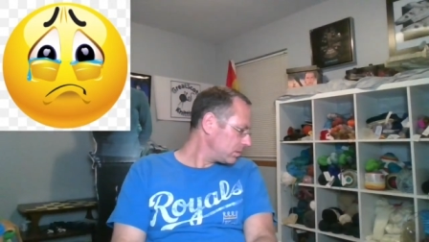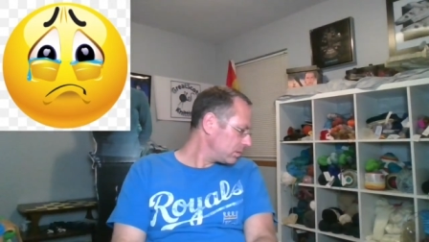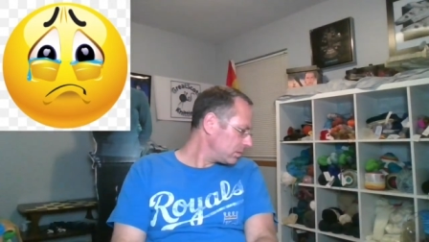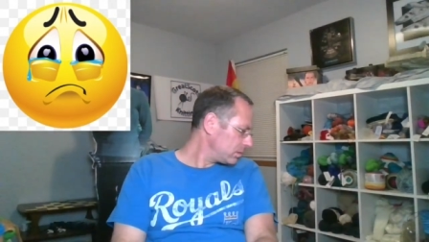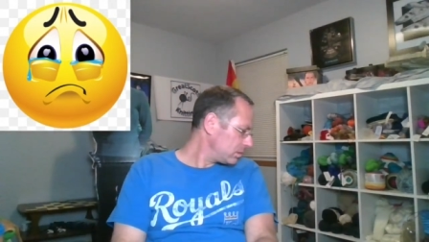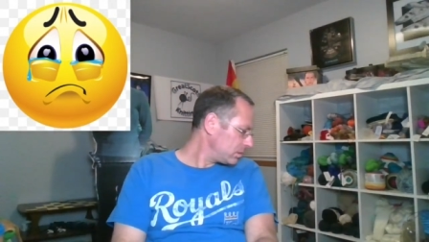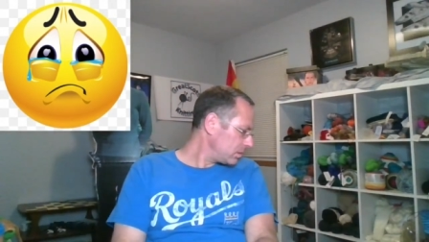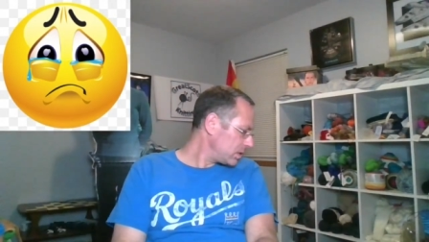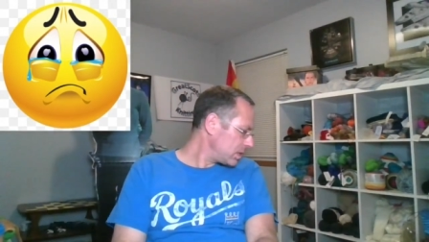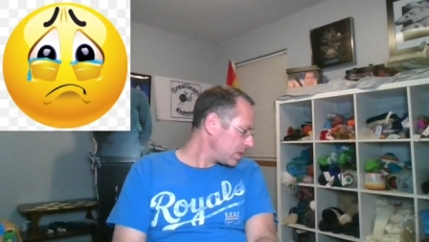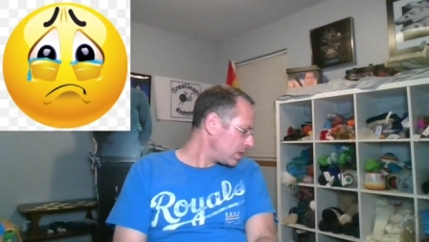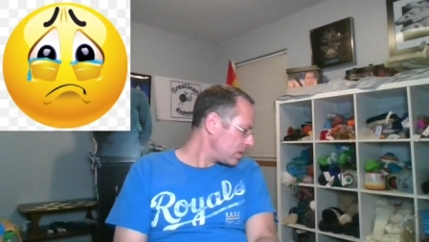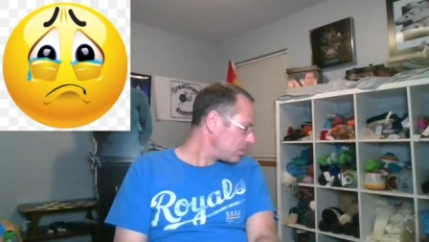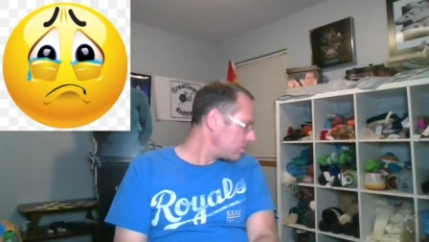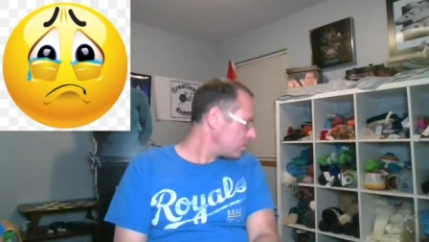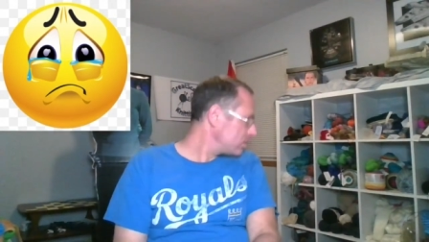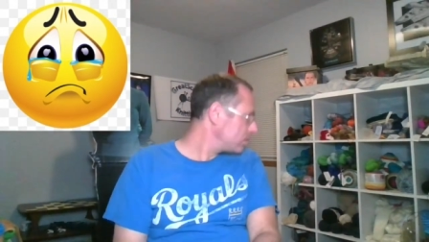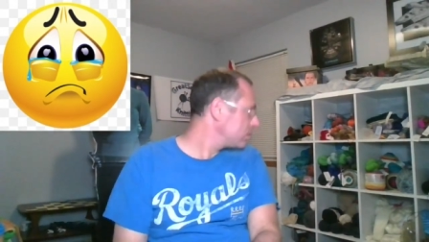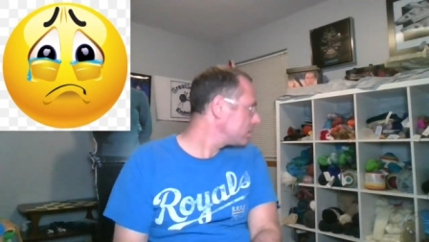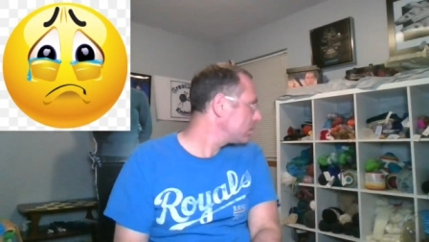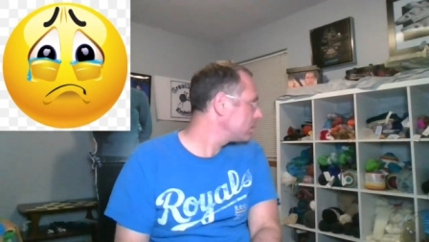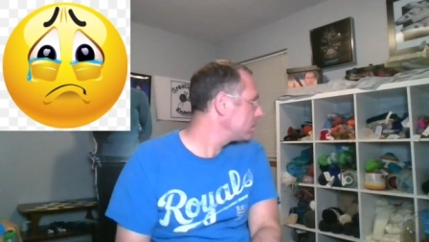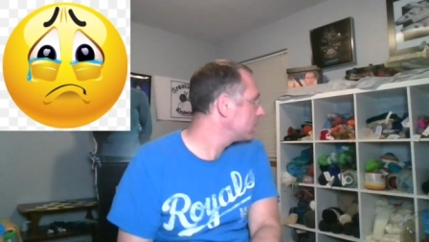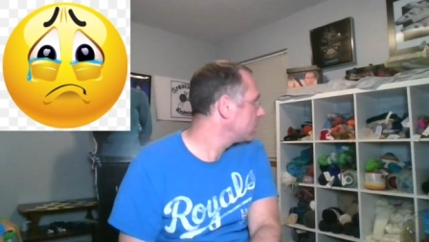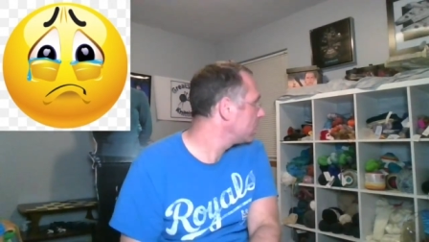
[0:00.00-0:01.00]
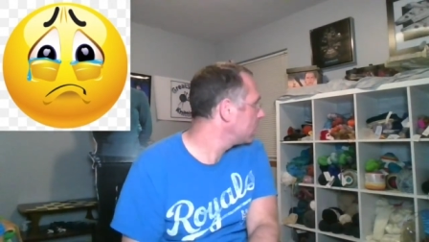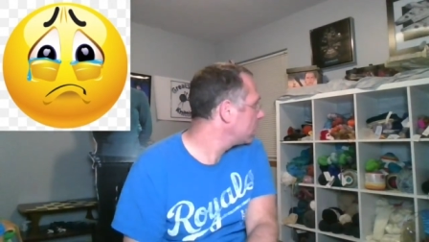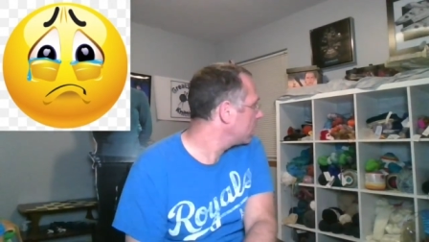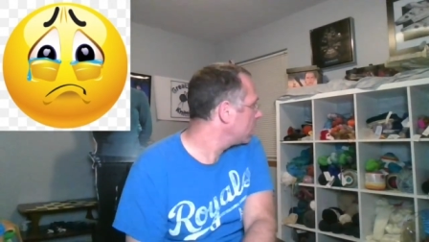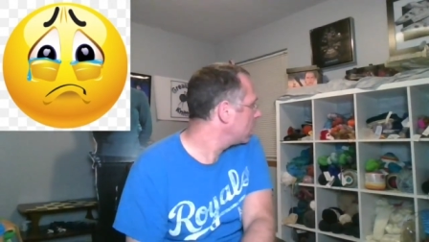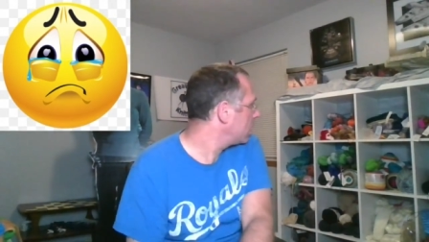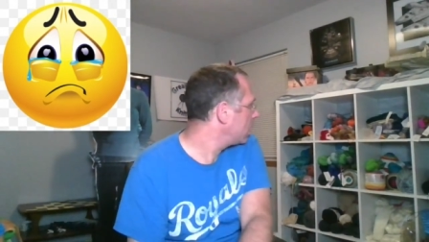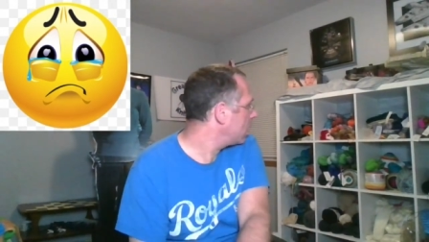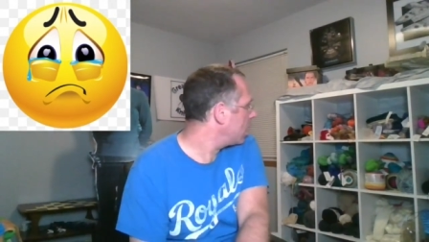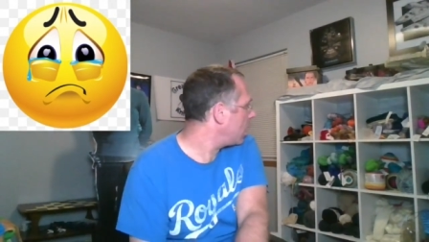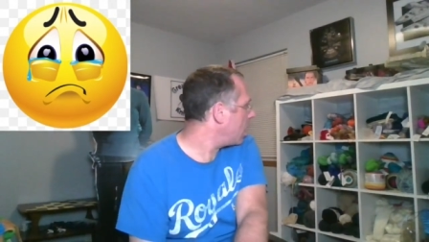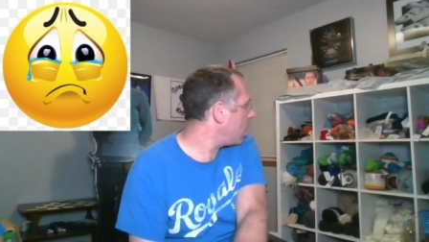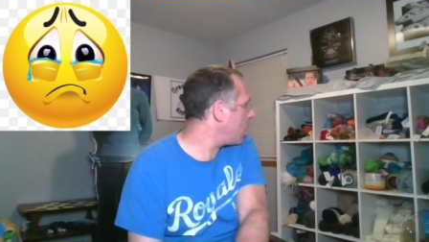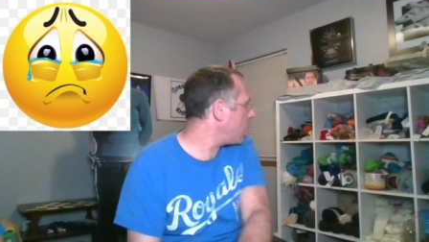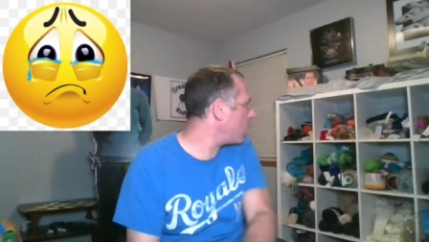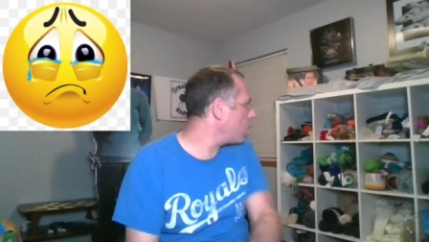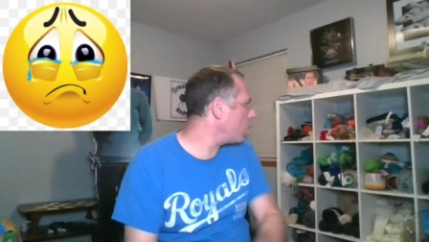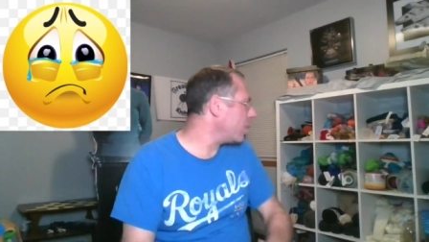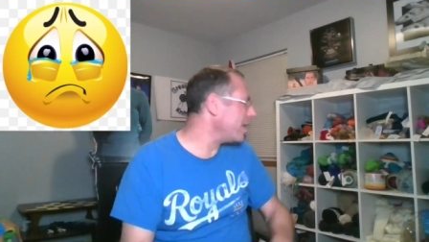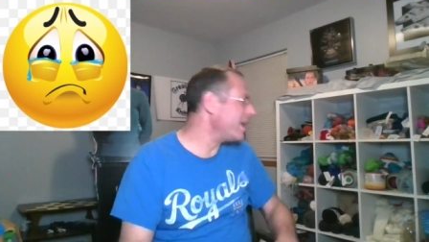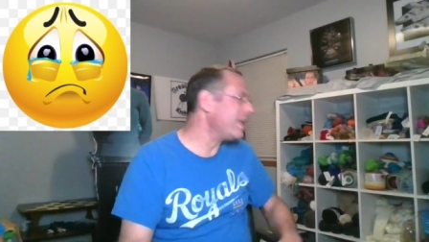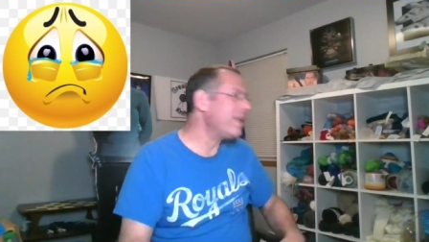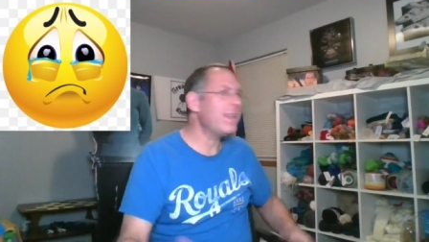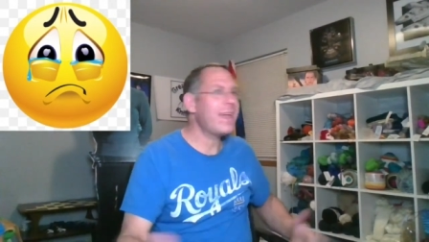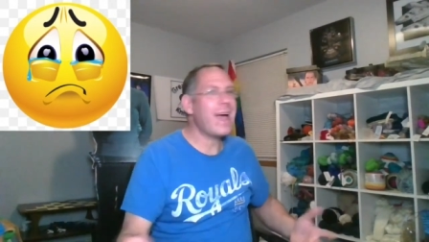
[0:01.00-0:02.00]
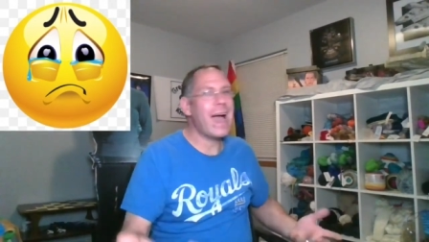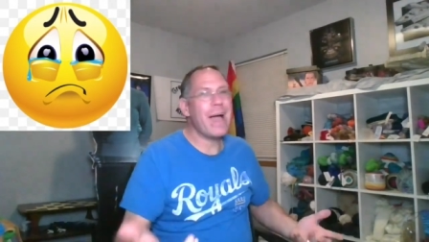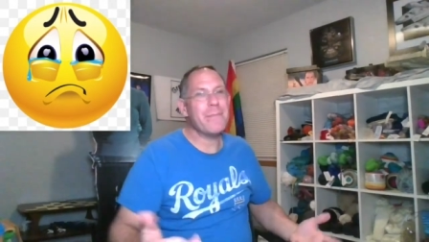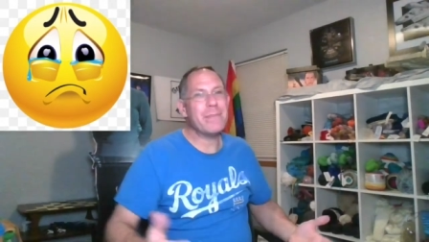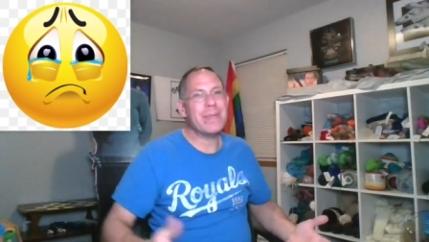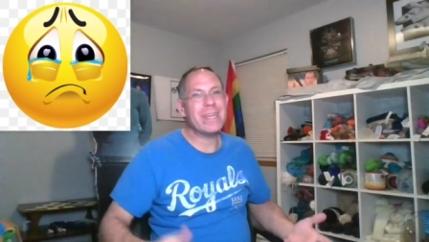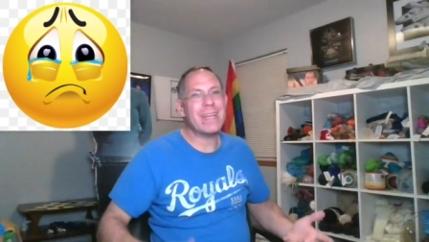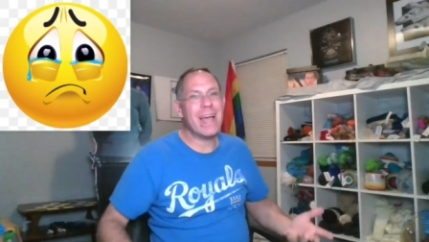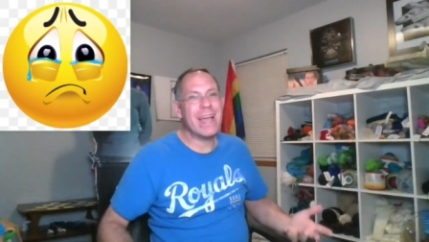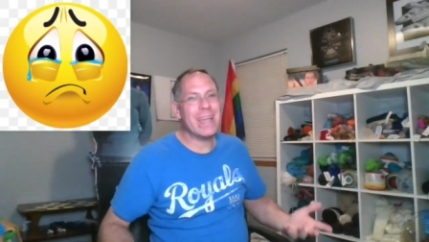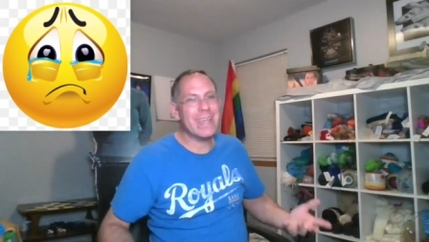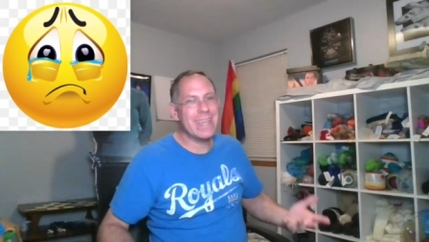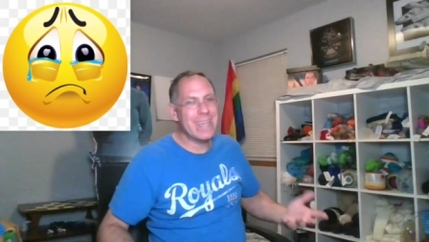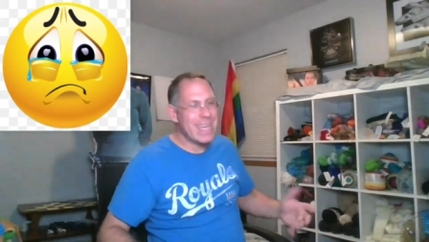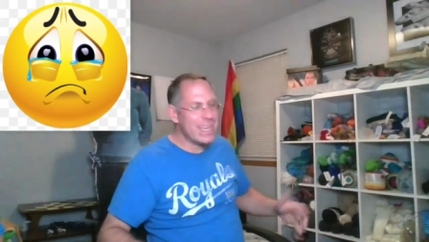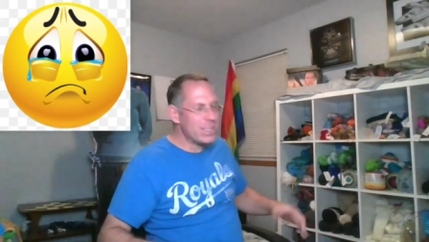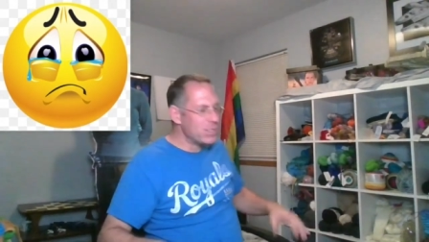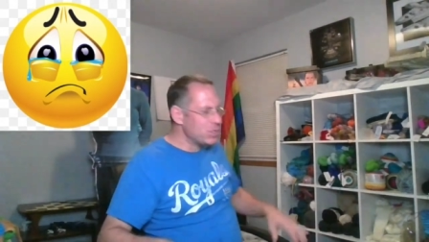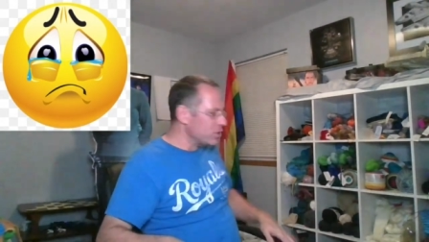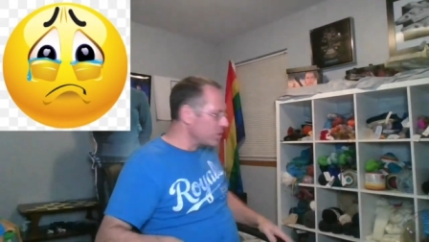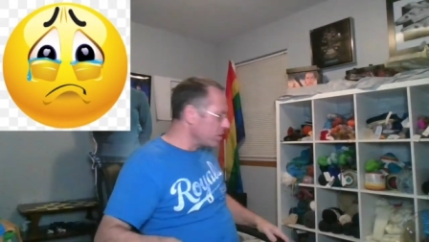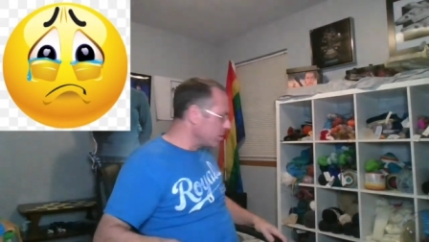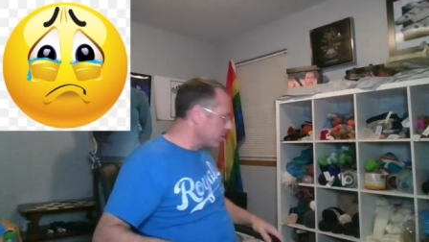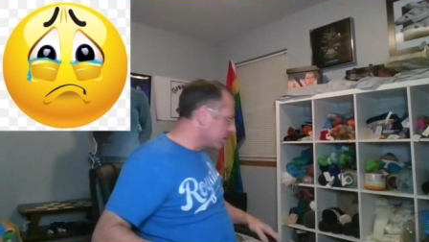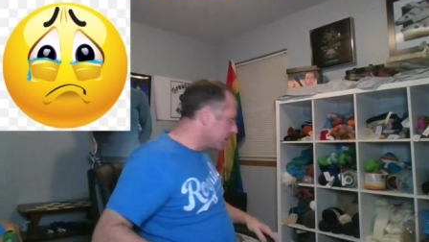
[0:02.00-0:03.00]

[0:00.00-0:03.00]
No. Oh, well, I mean, I can show you